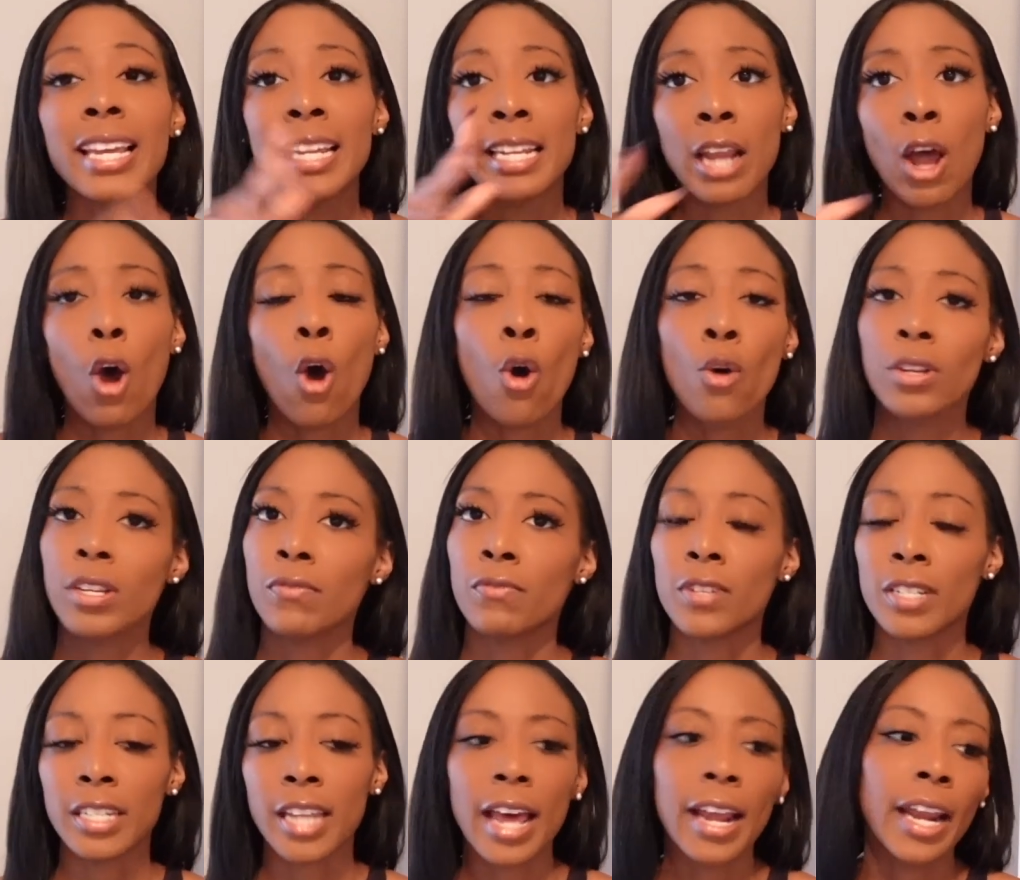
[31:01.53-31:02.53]
in all
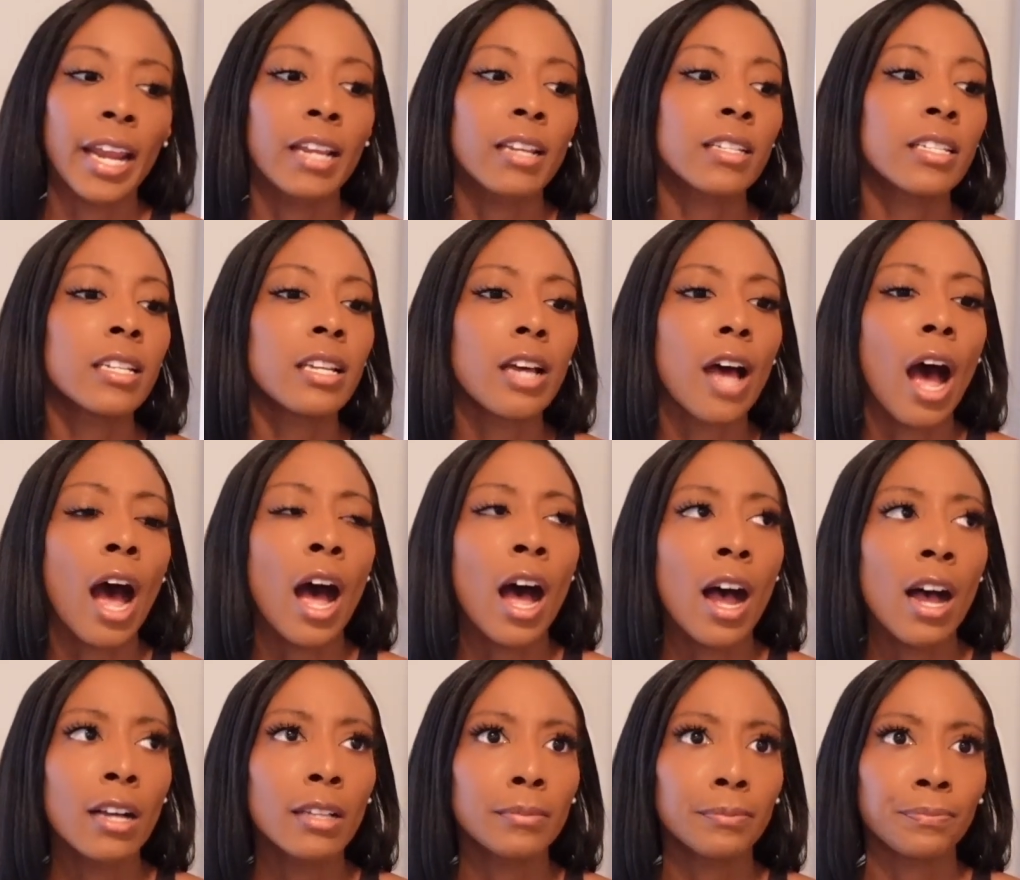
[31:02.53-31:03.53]
different settings.
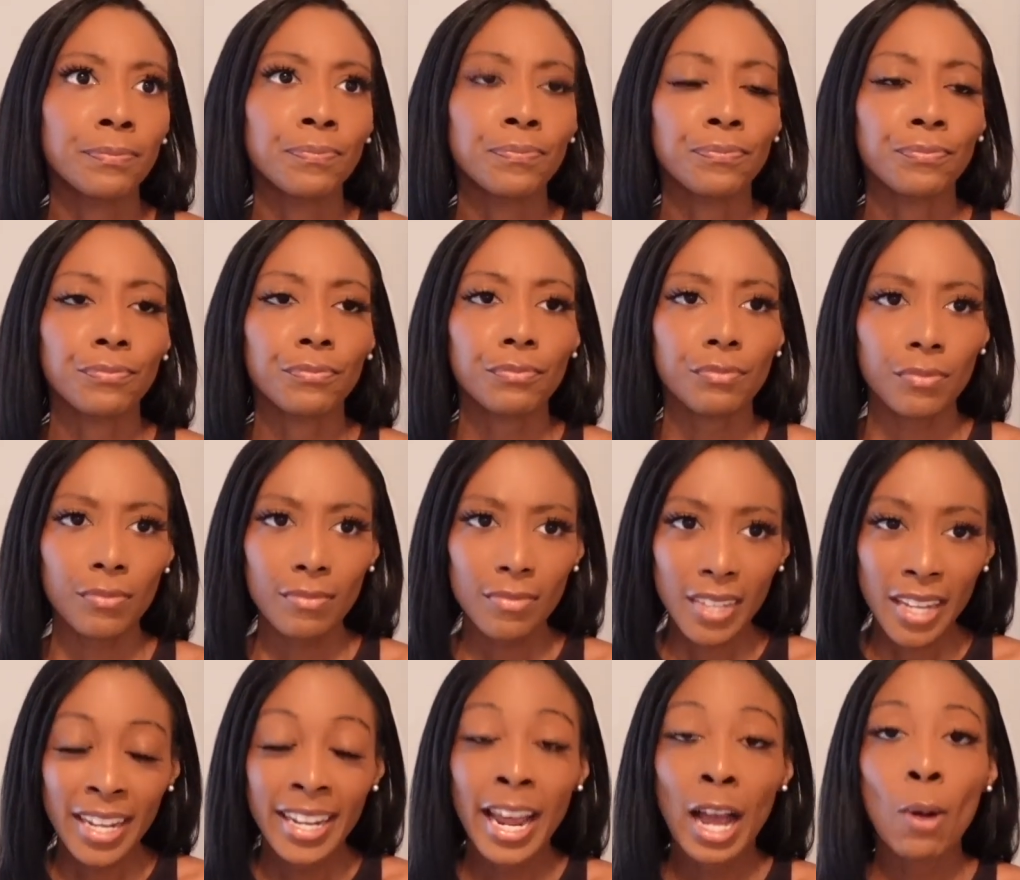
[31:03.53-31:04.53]
Um,
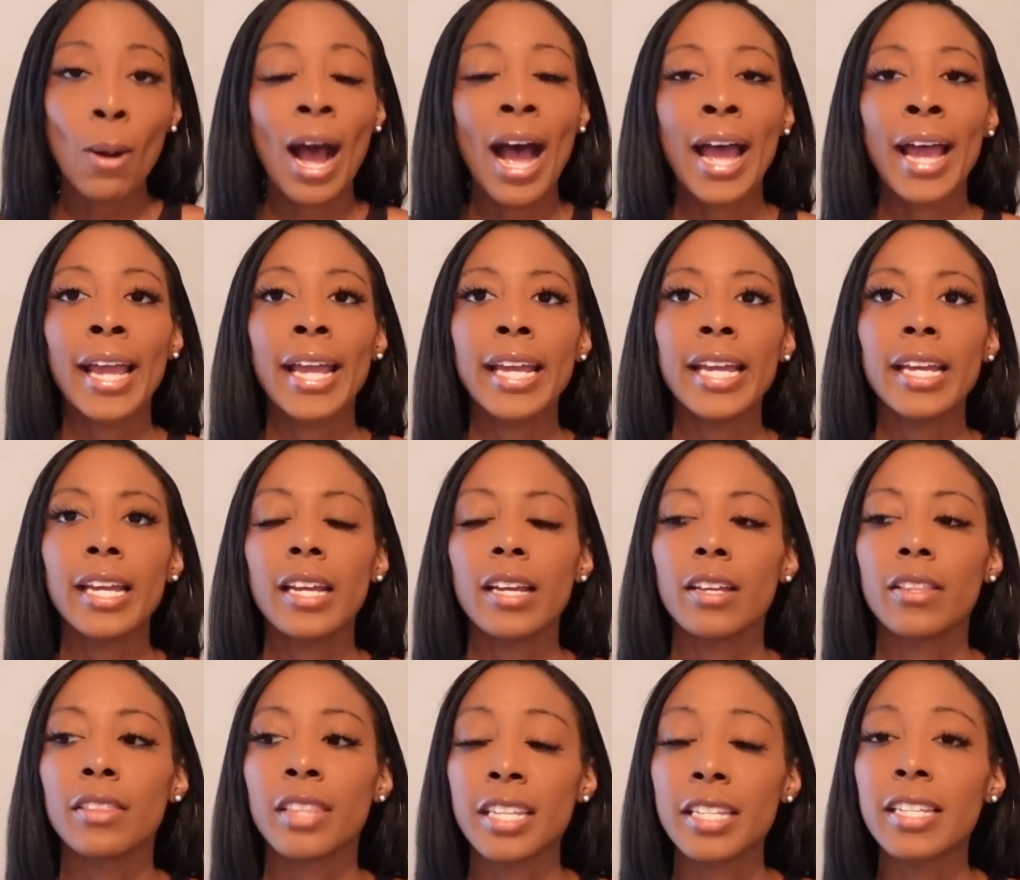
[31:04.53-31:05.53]
now I,
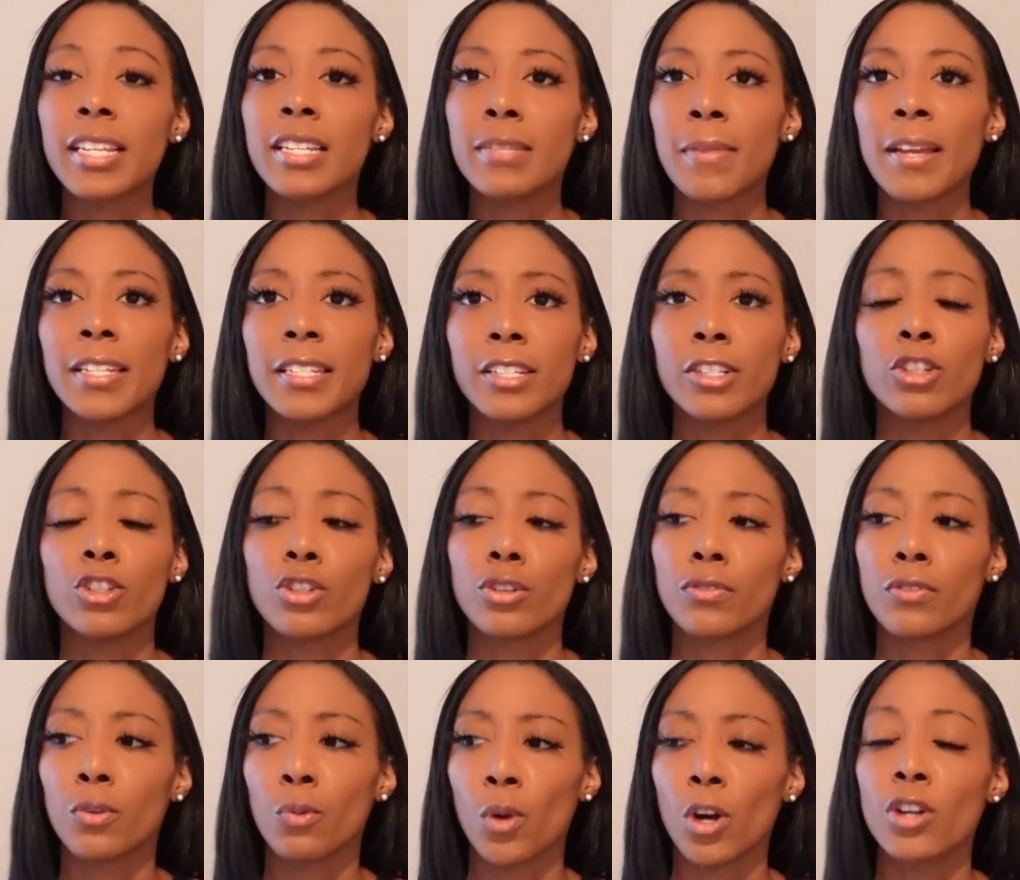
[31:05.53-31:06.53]
this is my signature
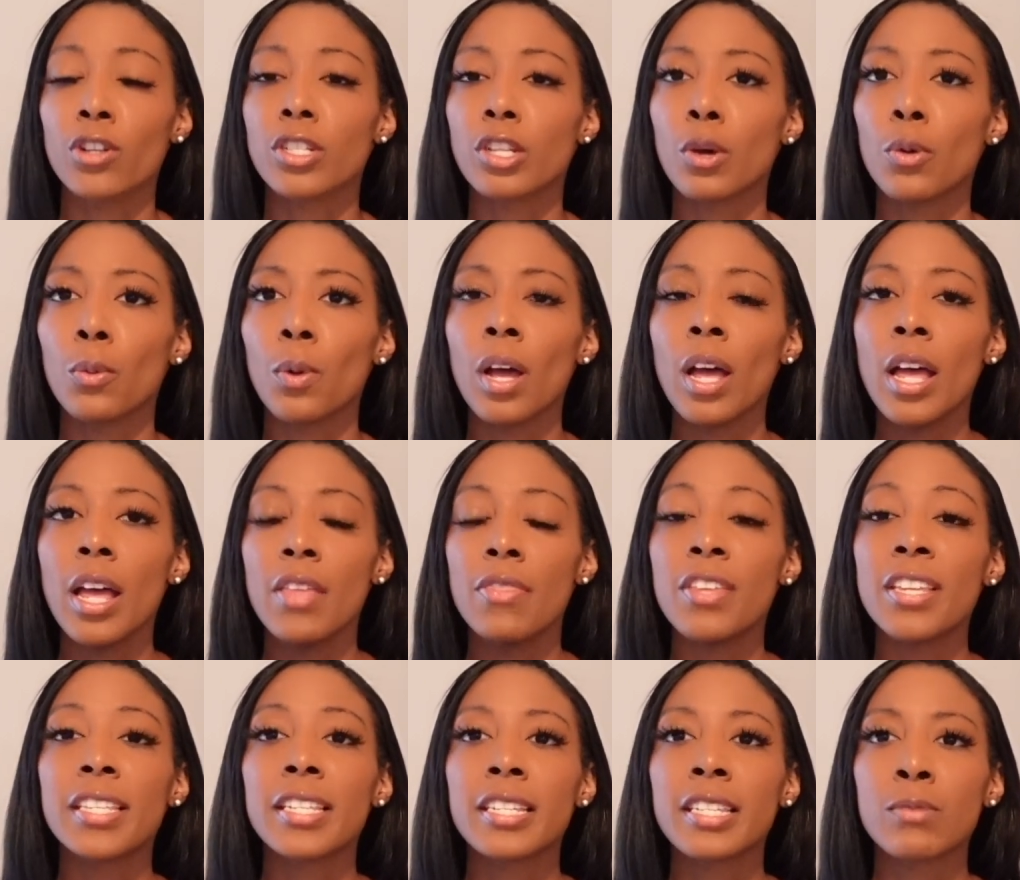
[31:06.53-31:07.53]
for work. So
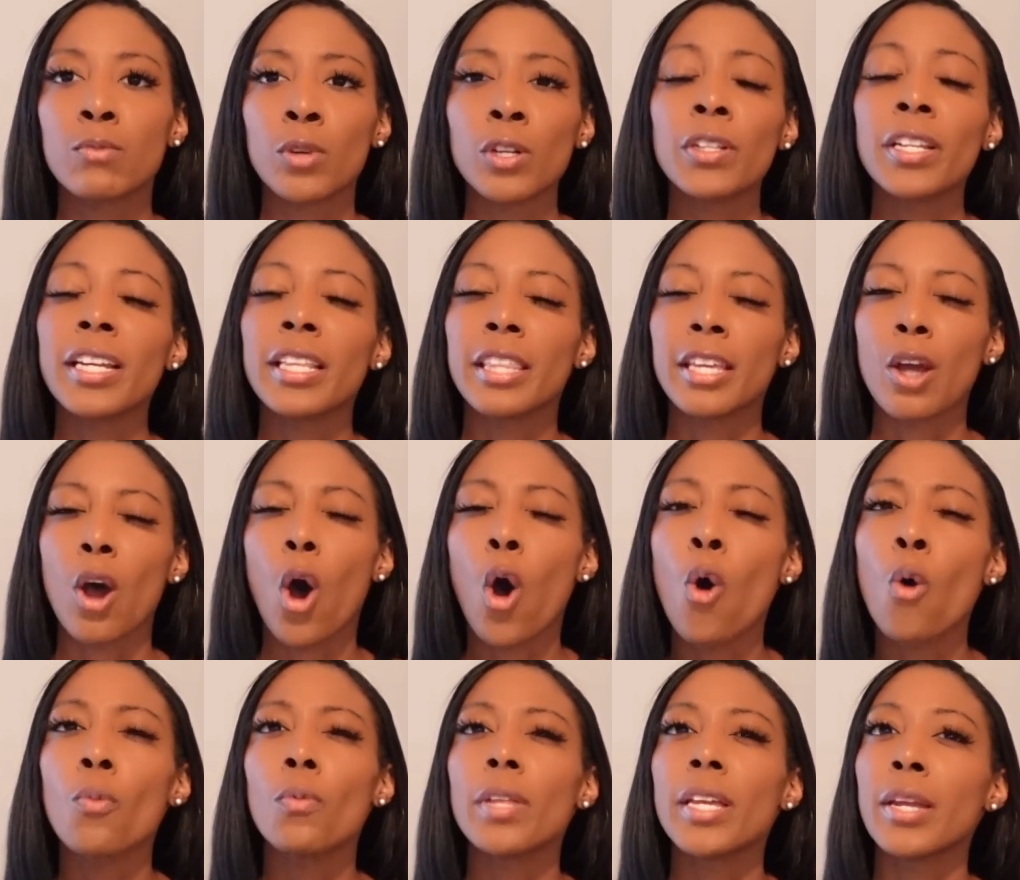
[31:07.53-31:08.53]
this is really the
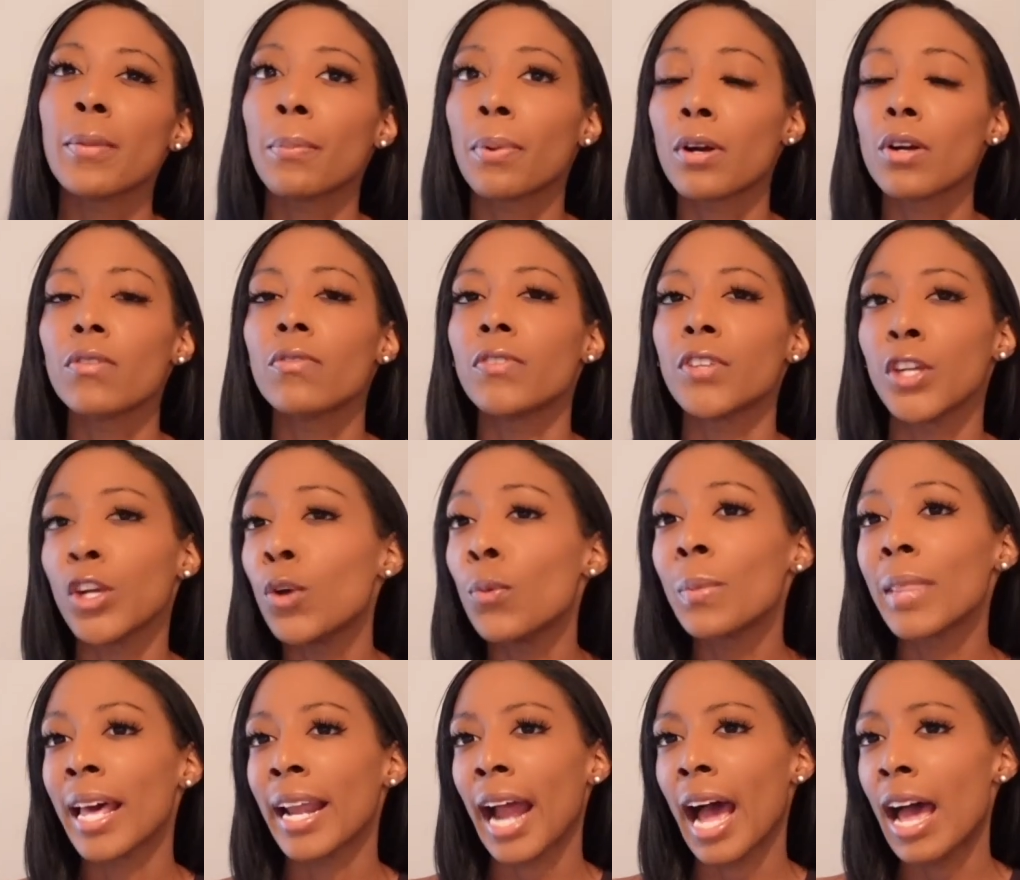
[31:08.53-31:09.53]
only
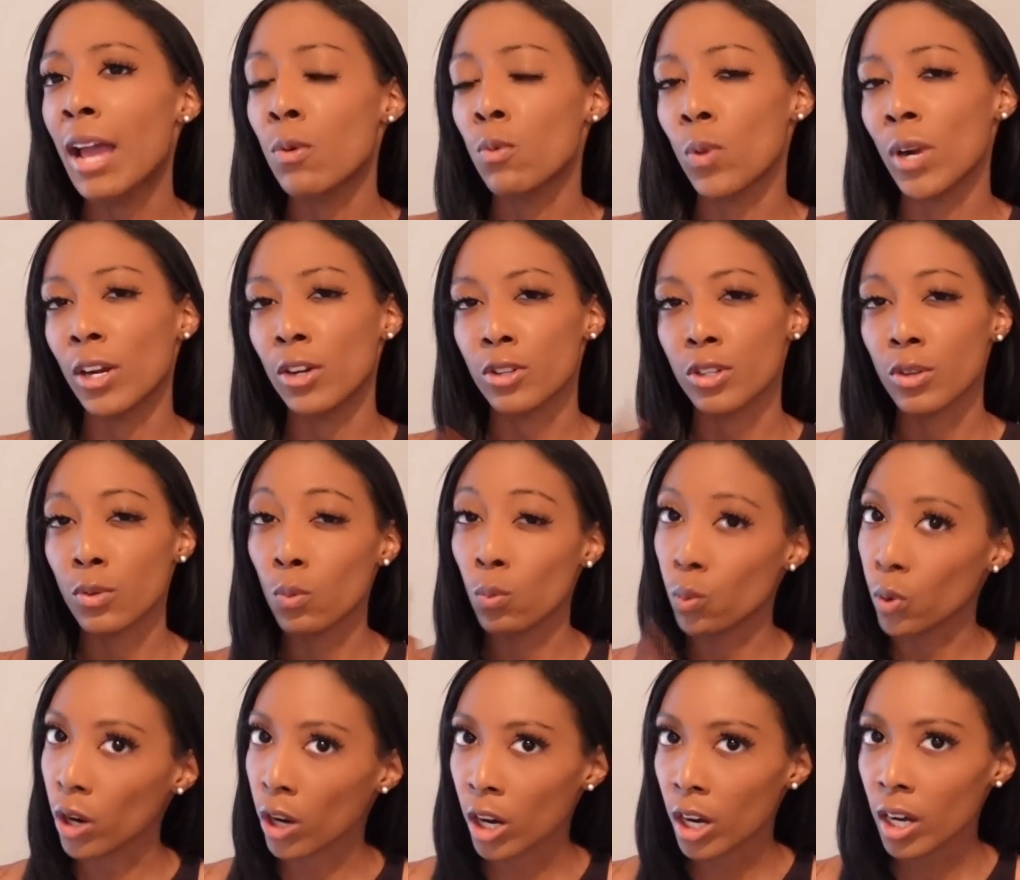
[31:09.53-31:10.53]
perfume that I wear to
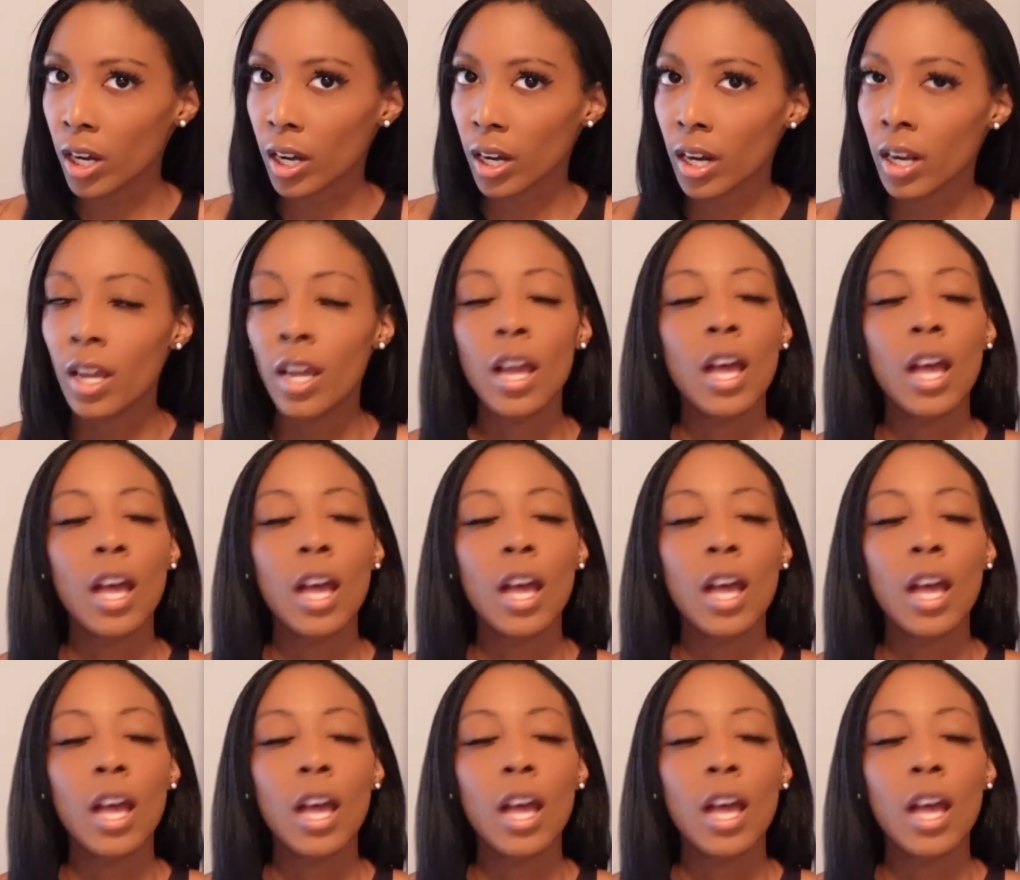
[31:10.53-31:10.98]
work.